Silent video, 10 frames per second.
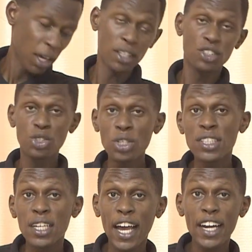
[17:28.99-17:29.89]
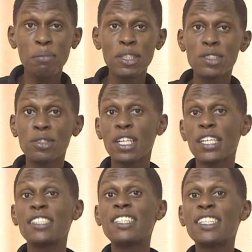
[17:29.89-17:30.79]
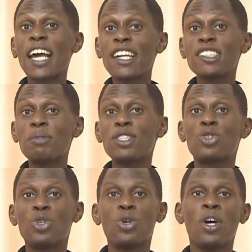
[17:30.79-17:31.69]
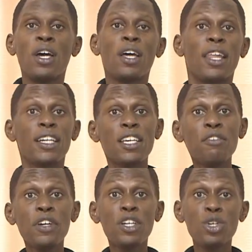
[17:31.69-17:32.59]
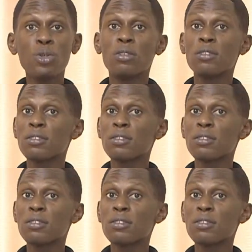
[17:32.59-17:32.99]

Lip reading: And so is the encouragement to you that even you,